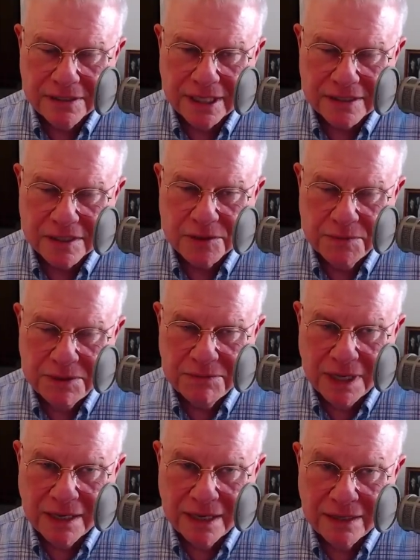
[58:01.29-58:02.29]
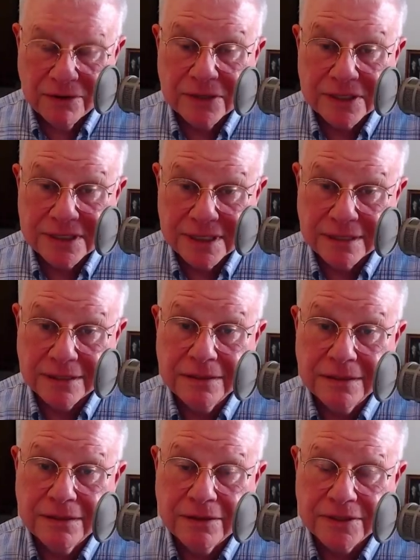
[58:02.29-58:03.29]
texts me mine on
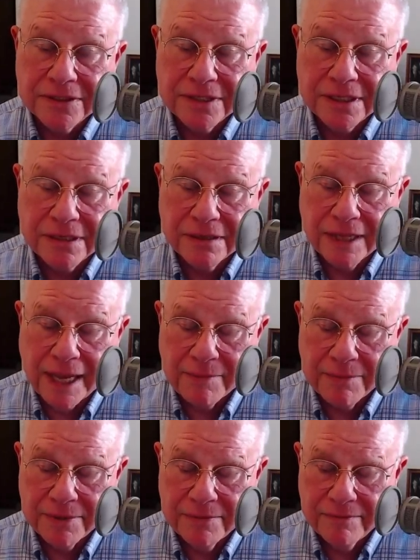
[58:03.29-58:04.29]
Signal, on the Signal app.